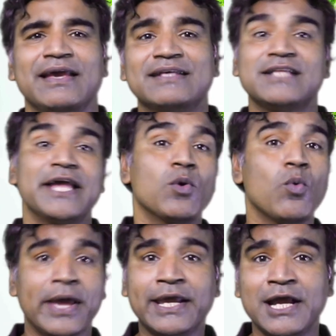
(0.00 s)
It's like
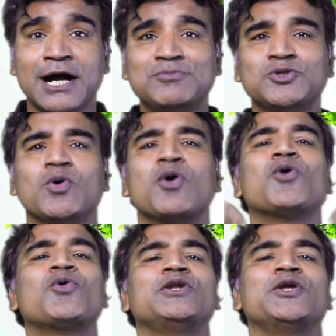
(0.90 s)
waking up to a
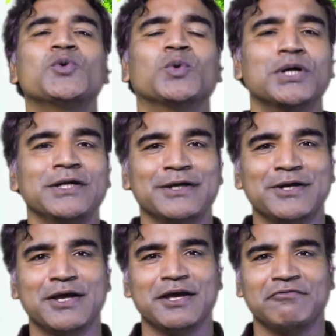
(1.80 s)
whole new world.
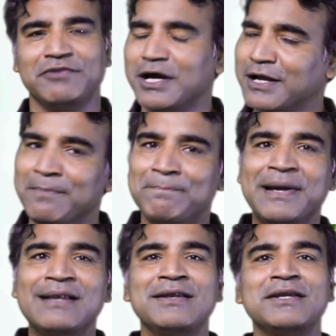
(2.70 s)
We are
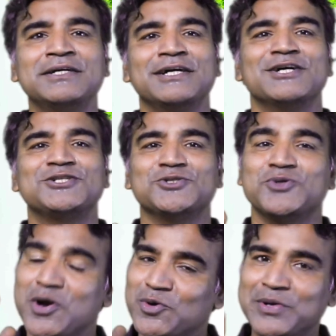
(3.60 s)
compelled
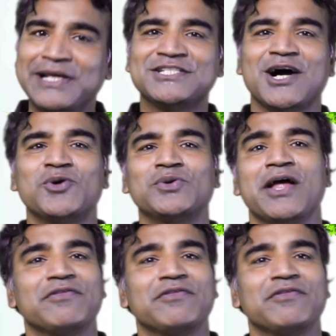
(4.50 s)
to reach out